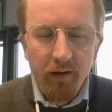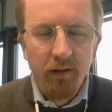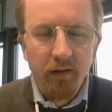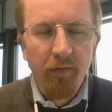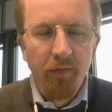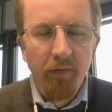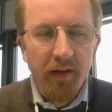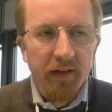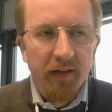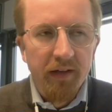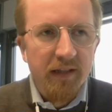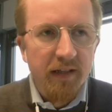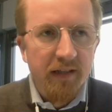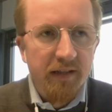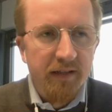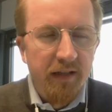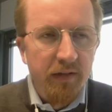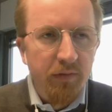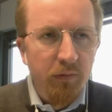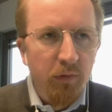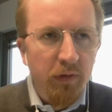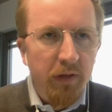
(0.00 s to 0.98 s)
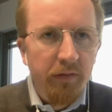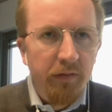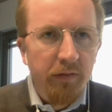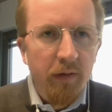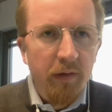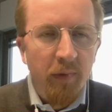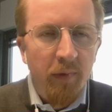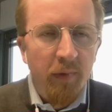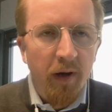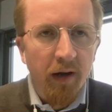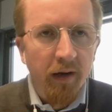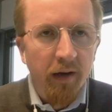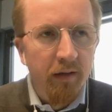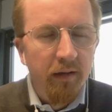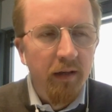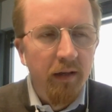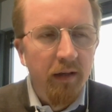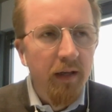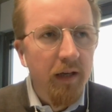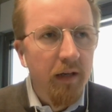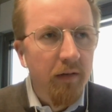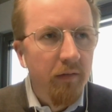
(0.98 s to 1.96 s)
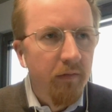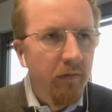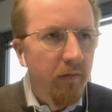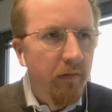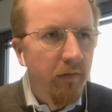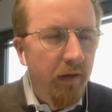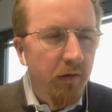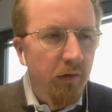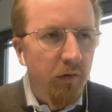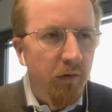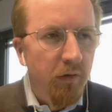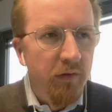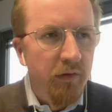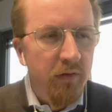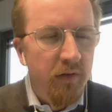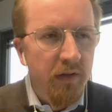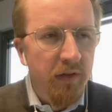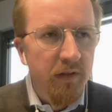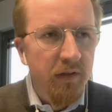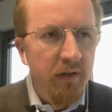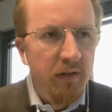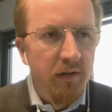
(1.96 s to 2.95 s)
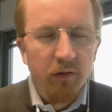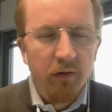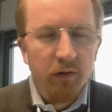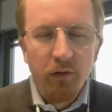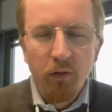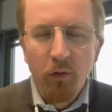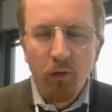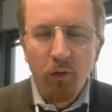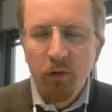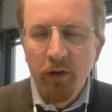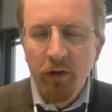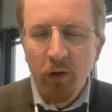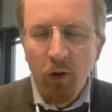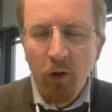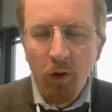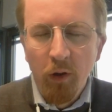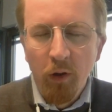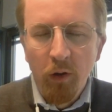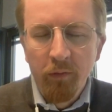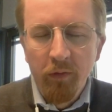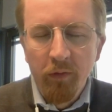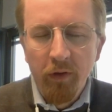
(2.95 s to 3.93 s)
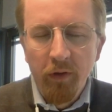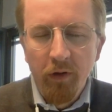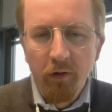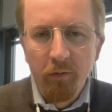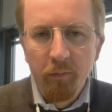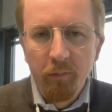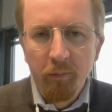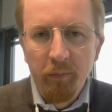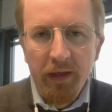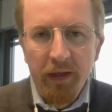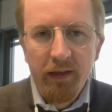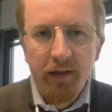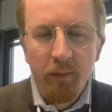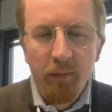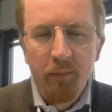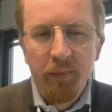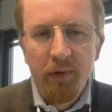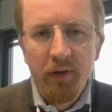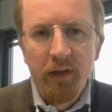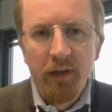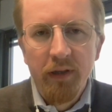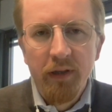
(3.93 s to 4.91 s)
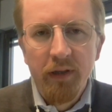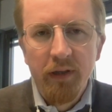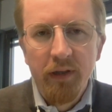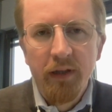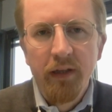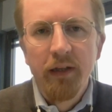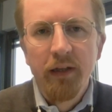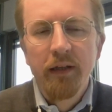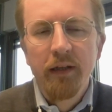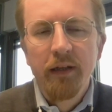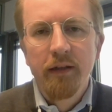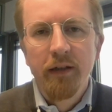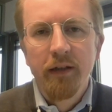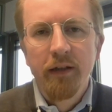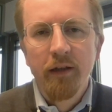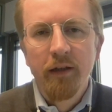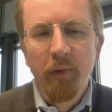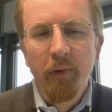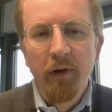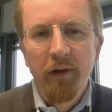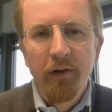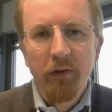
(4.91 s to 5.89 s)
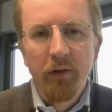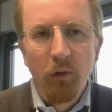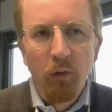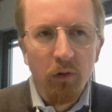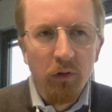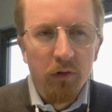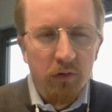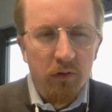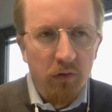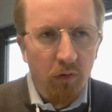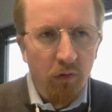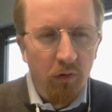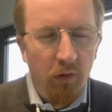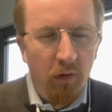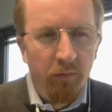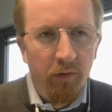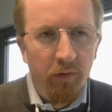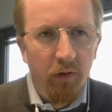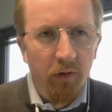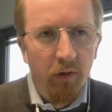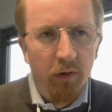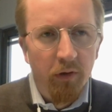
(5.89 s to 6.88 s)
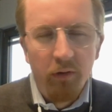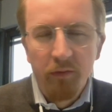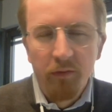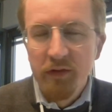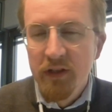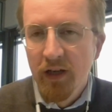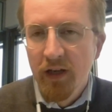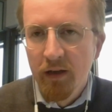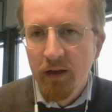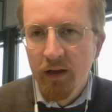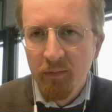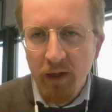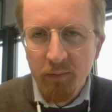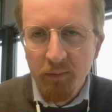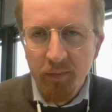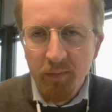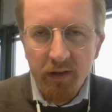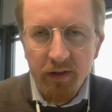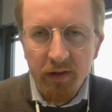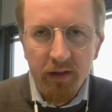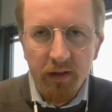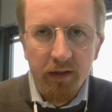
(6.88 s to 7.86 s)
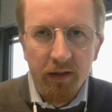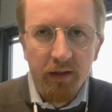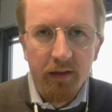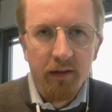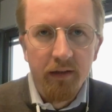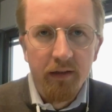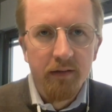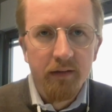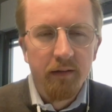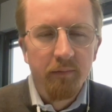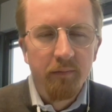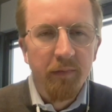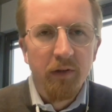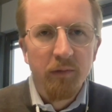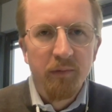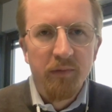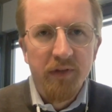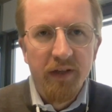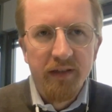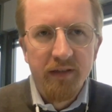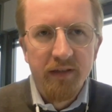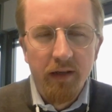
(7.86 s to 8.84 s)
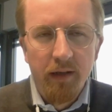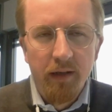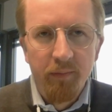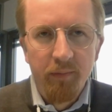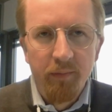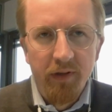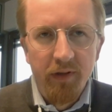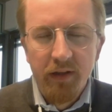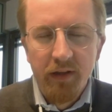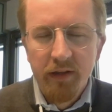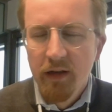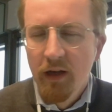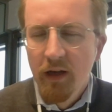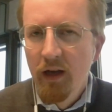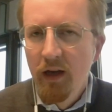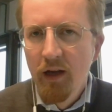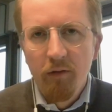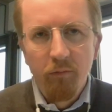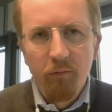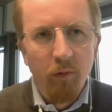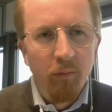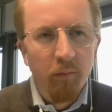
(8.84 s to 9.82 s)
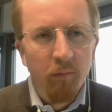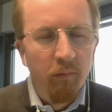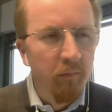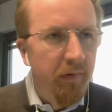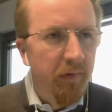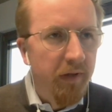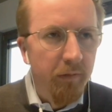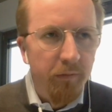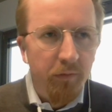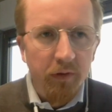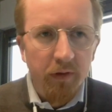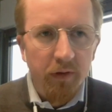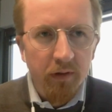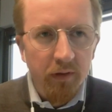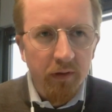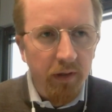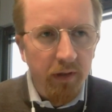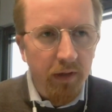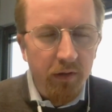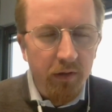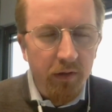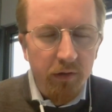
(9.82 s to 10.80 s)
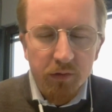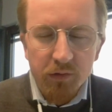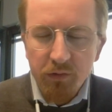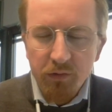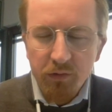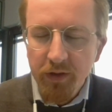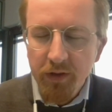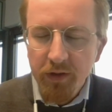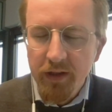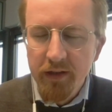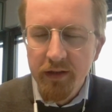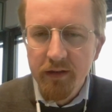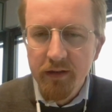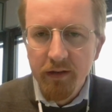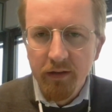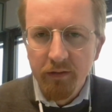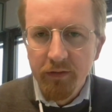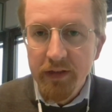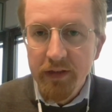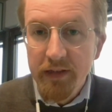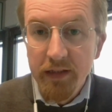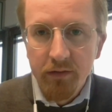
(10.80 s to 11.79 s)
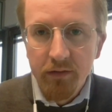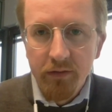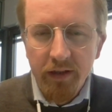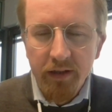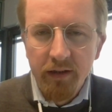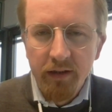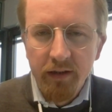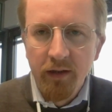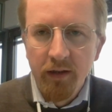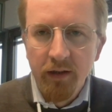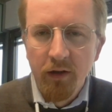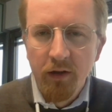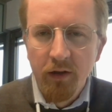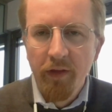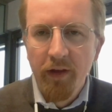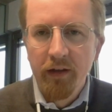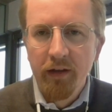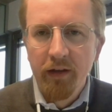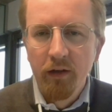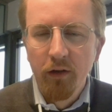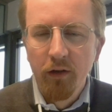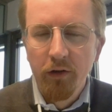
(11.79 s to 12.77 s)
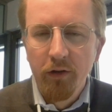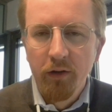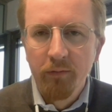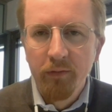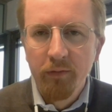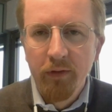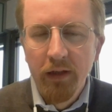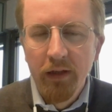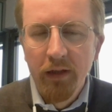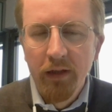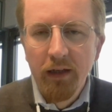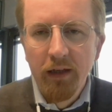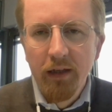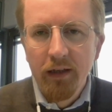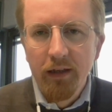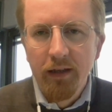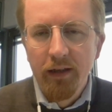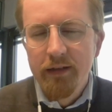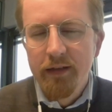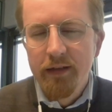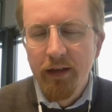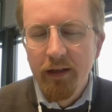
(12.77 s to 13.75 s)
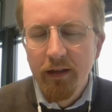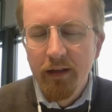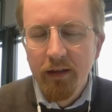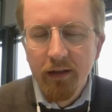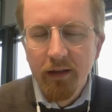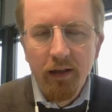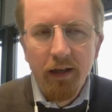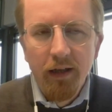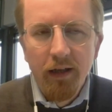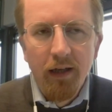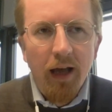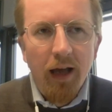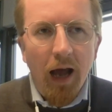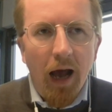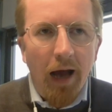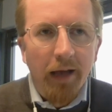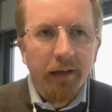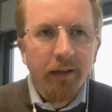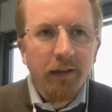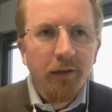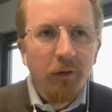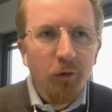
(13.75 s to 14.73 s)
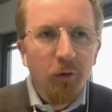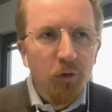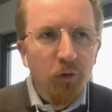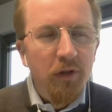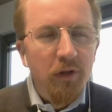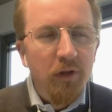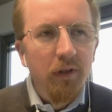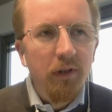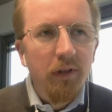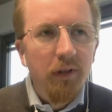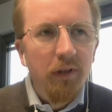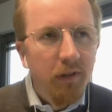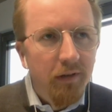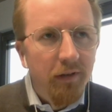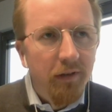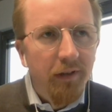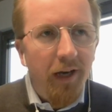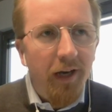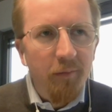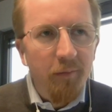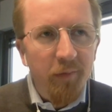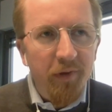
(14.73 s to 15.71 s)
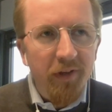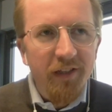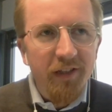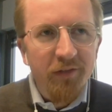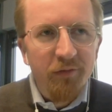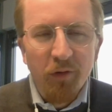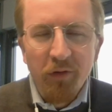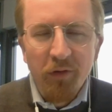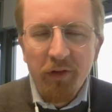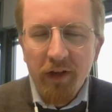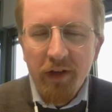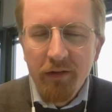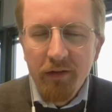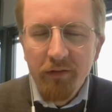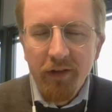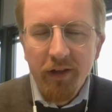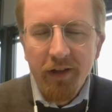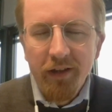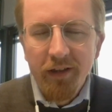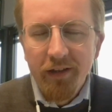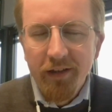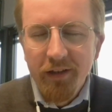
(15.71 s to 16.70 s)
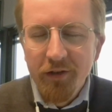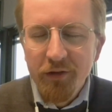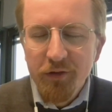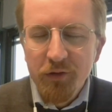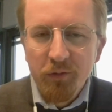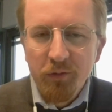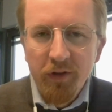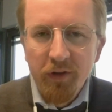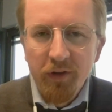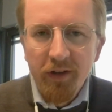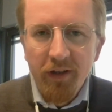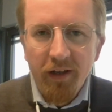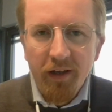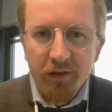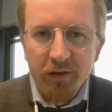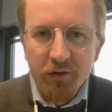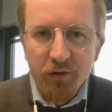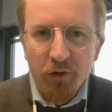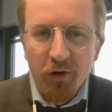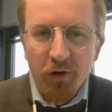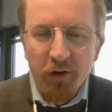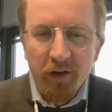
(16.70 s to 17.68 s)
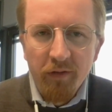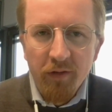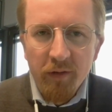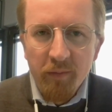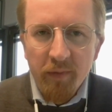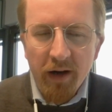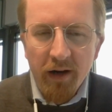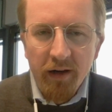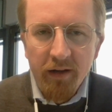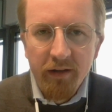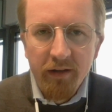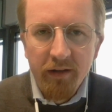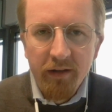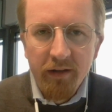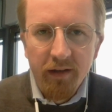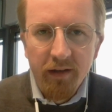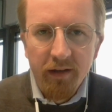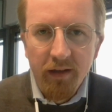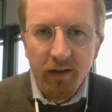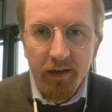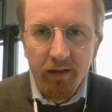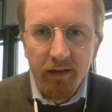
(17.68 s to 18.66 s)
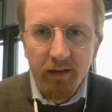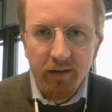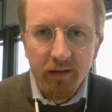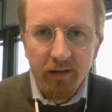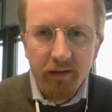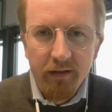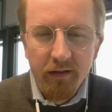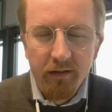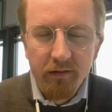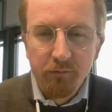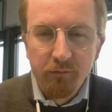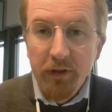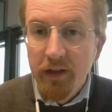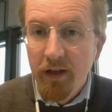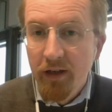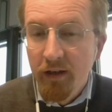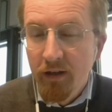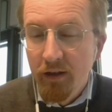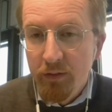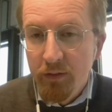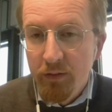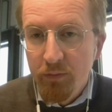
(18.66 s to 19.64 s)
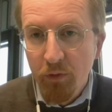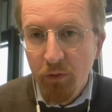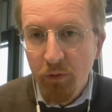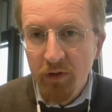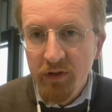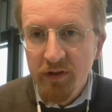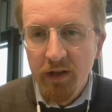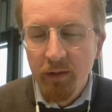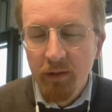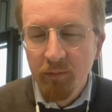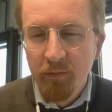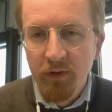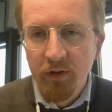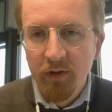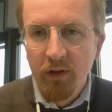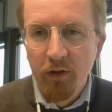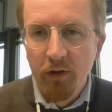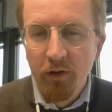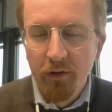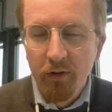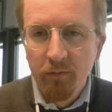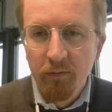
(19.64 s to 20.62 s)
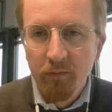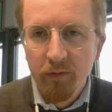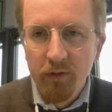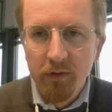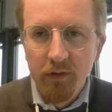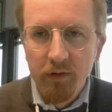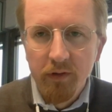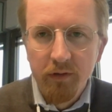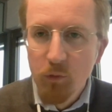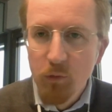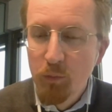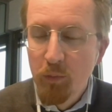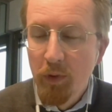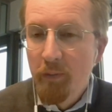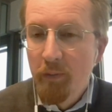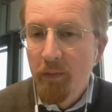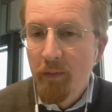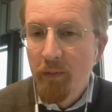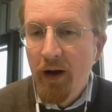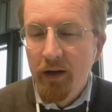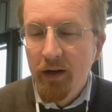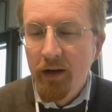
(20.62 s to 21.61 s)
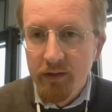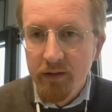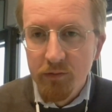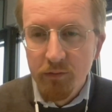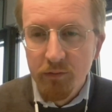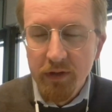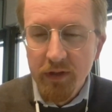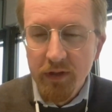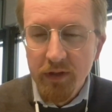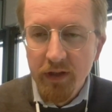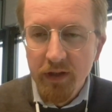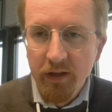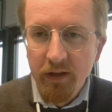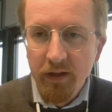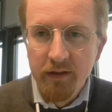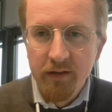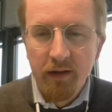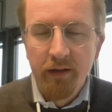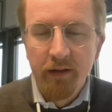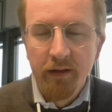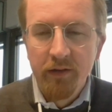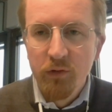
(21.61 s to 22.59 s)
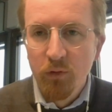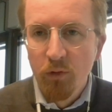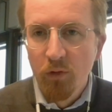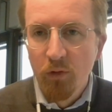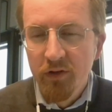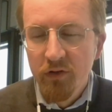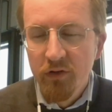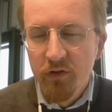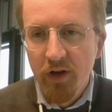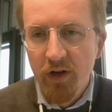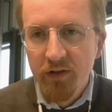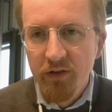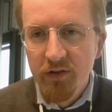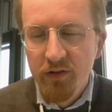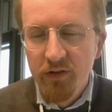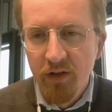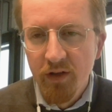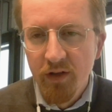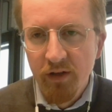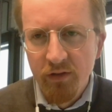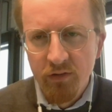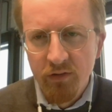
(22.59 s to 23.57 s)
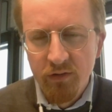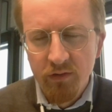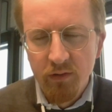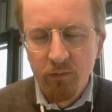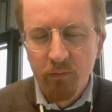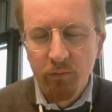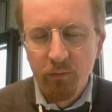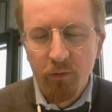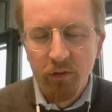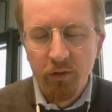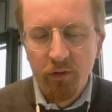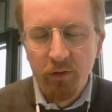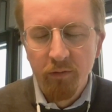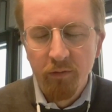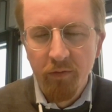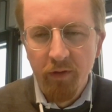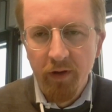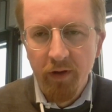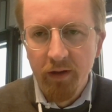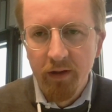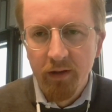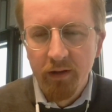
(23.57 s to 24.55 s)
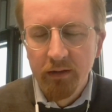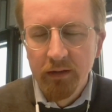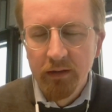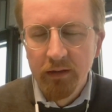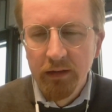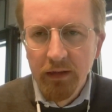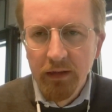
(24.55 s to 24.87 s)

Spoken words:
a successful EV market will consist not only of big companies, but also of a lot of startup companies, medium-sized companies from different industries. We see right now that a lot of, let's say, unusual companies for the EV industry are joining the market, like retailers, for example. A lot of supermarkets, retailers are installing charging stations in front of their